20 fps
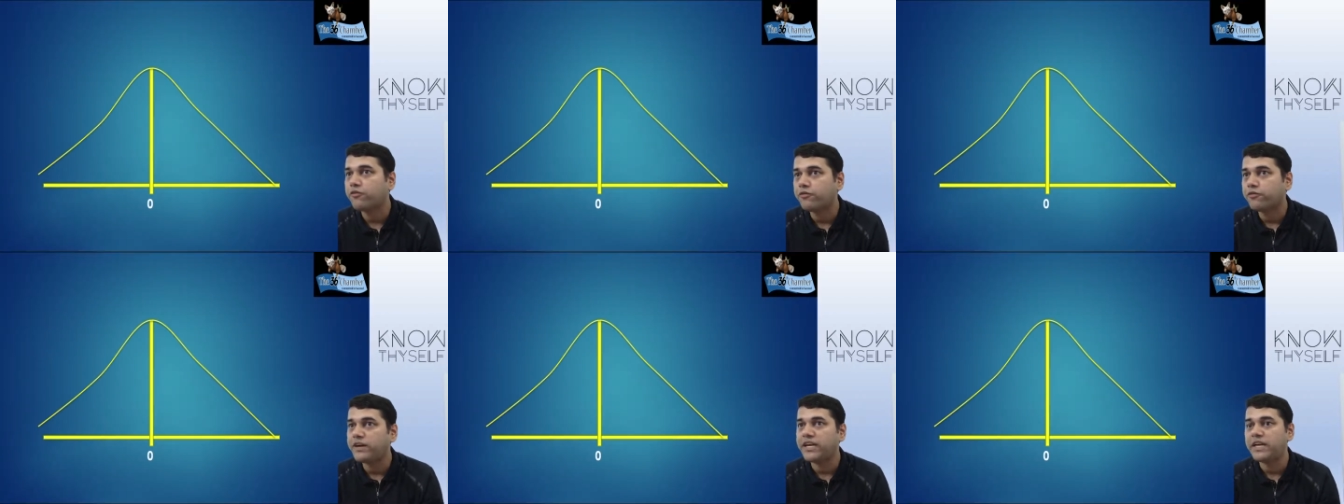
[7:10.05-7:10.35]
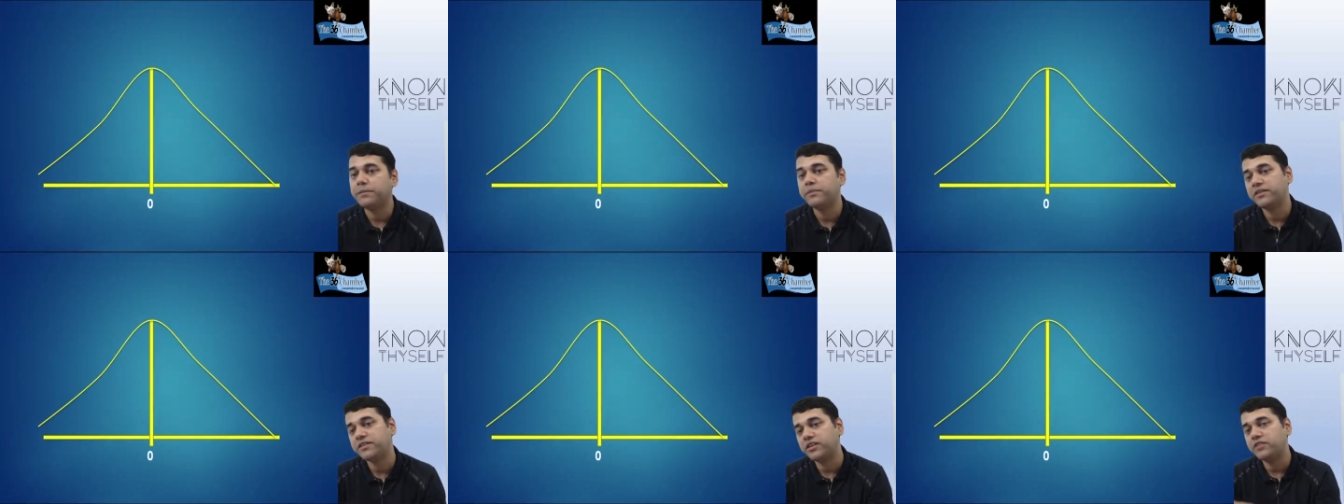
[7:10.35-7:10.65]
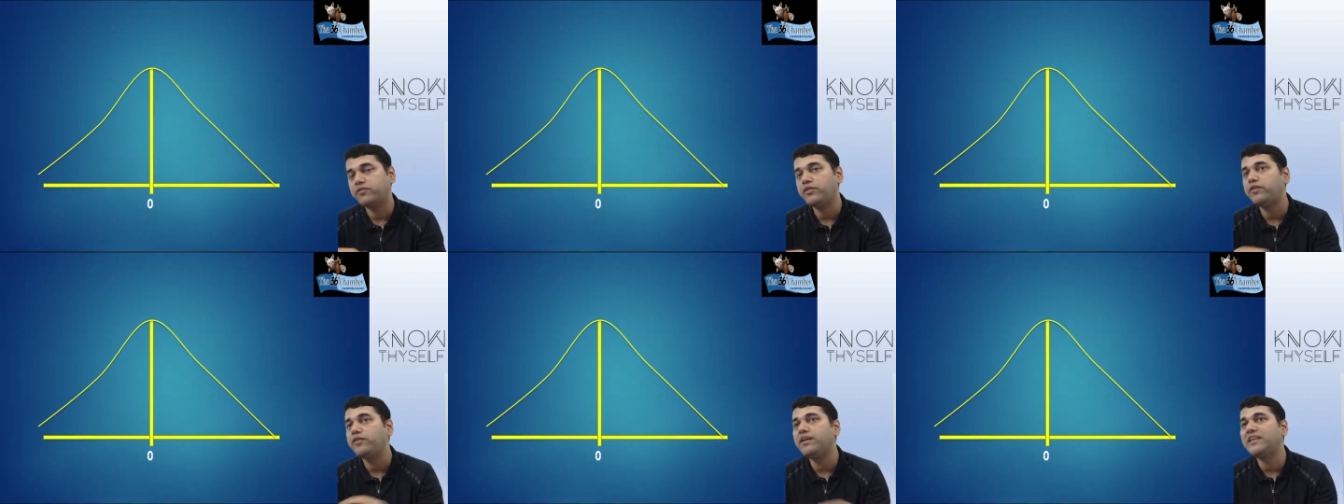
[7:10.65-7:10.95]
20%
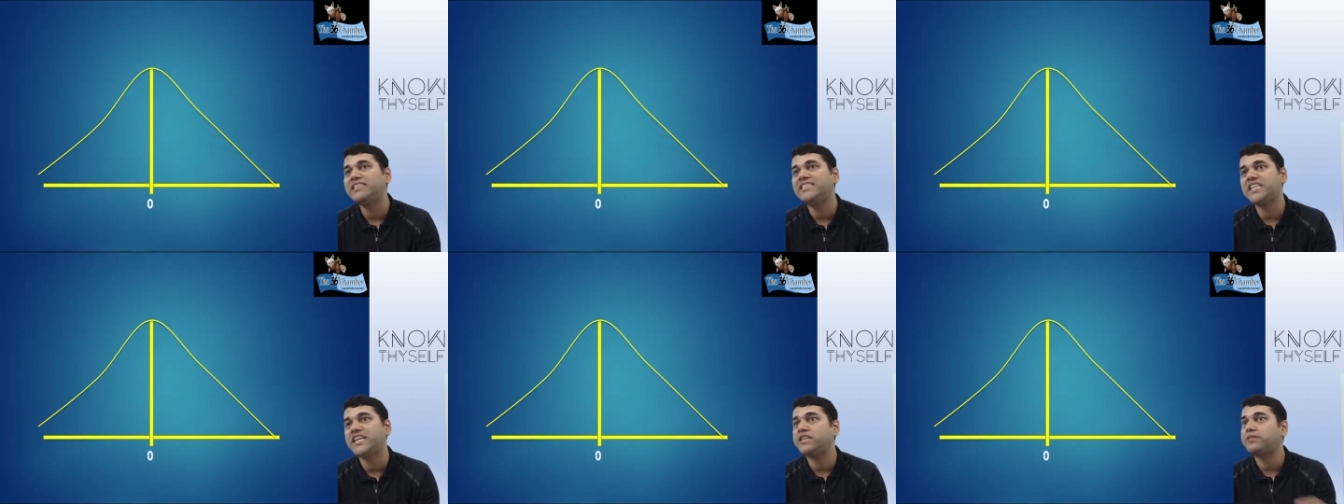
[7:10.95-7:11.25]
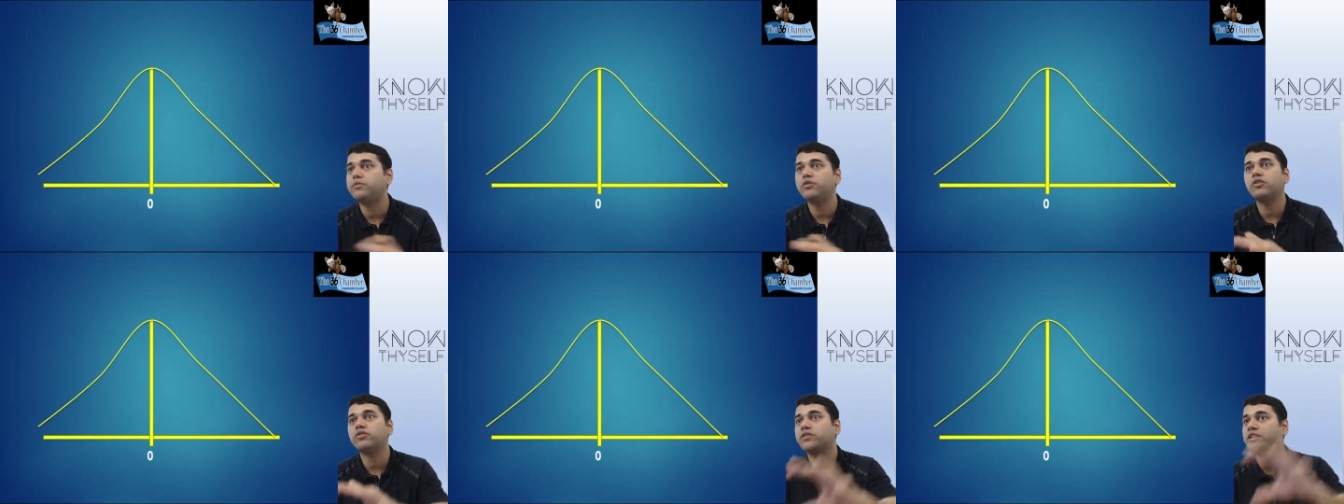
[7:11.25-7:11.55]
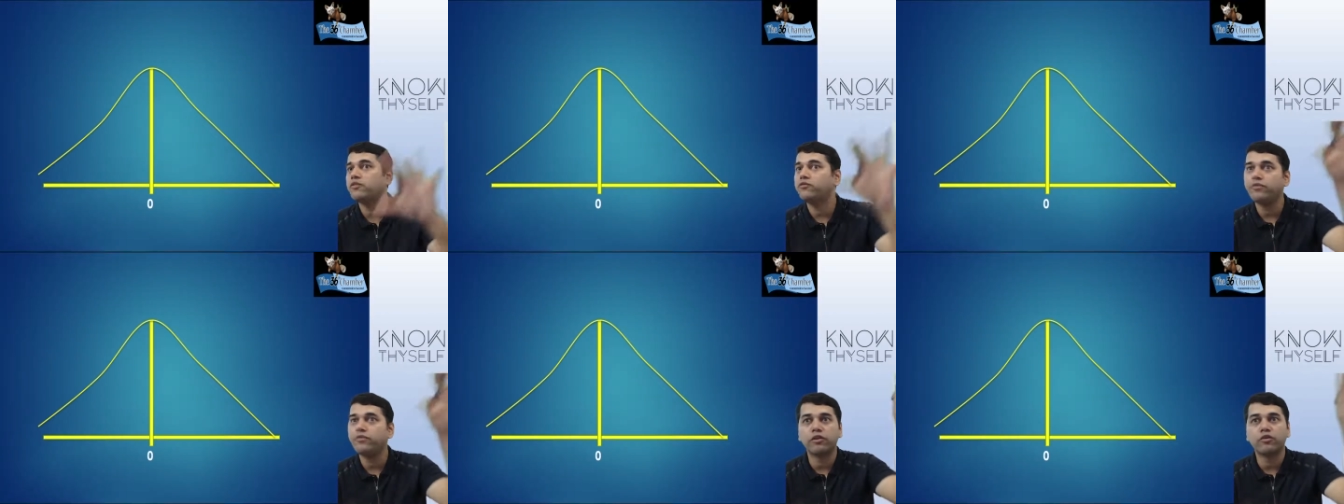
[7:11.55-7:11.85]
we will change because
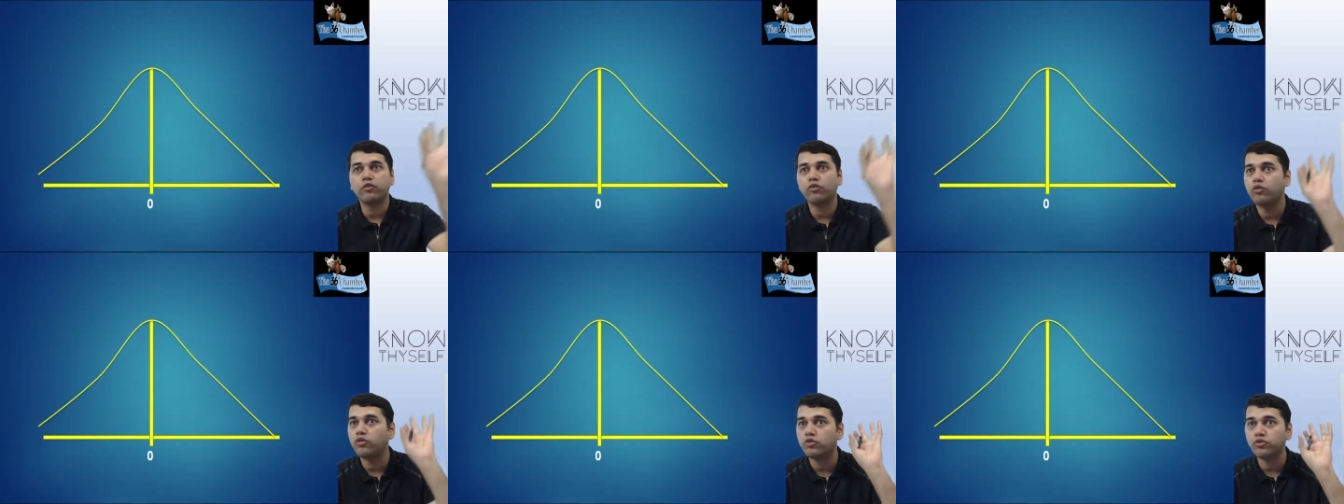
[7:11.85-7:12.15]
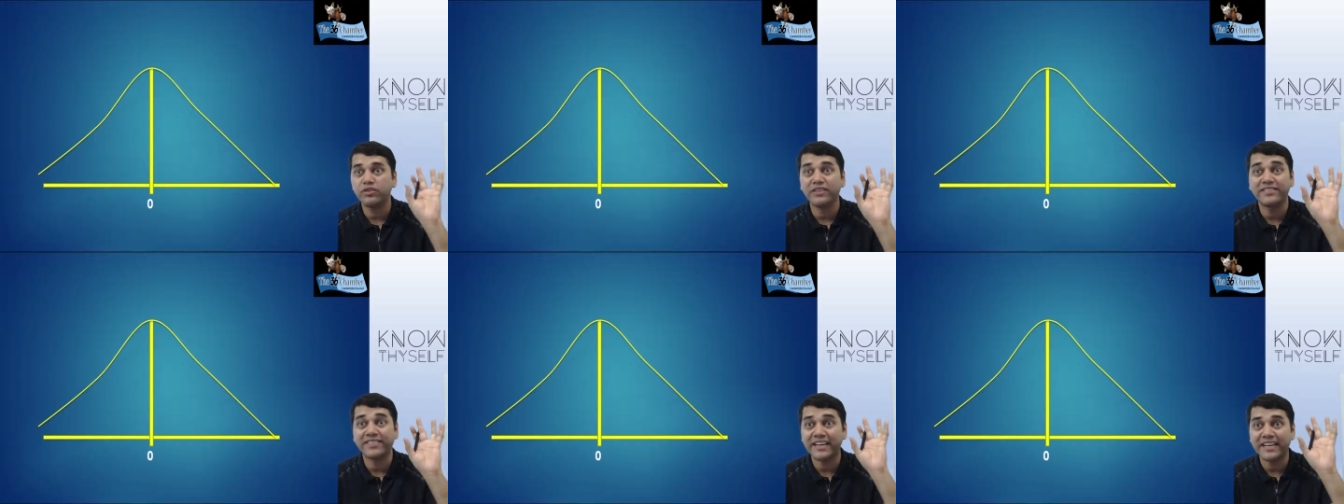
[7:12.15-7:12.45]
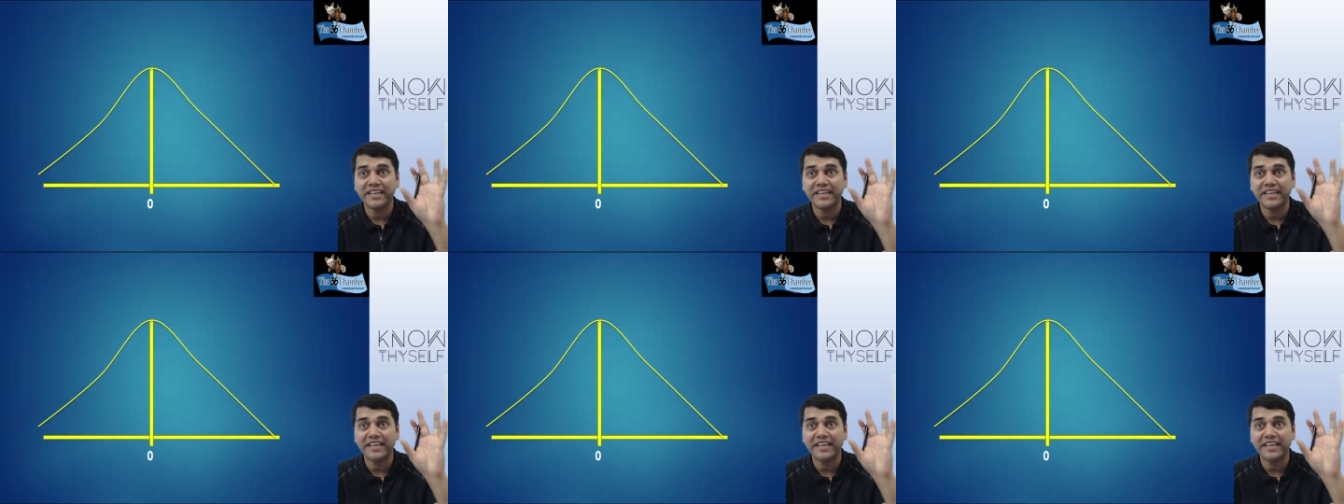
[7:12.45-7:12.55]
now we have to go to the Z